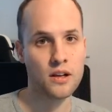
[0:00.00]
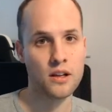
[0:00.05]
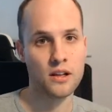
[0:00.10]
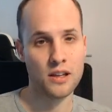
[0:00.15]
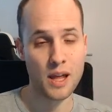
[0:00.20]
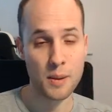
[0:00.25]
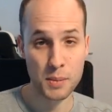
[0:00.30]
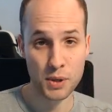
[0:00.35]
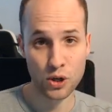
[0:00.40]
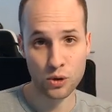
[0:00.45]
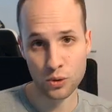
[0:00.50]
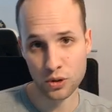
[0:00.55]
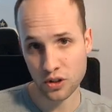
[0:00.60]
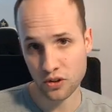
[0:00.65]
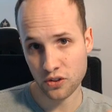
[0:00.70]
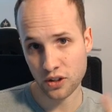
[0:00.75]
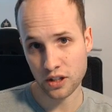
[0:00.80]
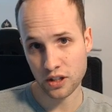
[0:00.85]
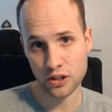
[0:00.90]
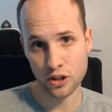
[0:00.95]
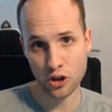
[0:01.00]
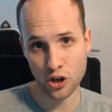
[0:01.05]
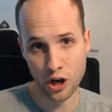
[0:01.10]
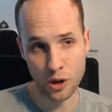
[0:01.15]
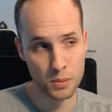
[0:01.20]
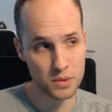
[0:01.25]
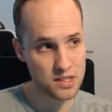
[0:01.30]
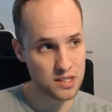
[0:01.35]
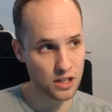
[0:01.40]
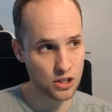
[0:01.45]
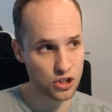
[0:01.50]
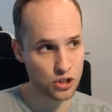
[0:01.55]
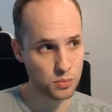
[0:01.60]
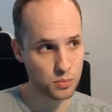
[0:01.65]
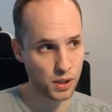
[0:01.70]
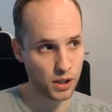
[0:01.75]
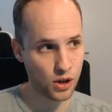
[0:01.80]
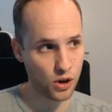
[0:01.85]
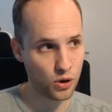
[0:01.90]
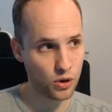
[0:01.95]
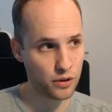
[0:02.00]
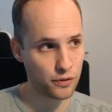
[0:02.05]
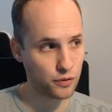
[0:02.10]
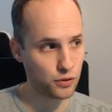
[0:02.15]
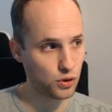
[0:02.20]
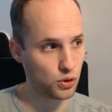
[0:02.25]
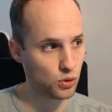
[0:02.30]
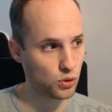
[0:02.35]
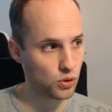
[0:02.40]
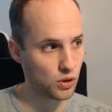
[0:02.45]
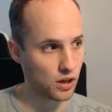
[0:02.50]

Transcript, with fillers: Let me know what you think in the comment section below if you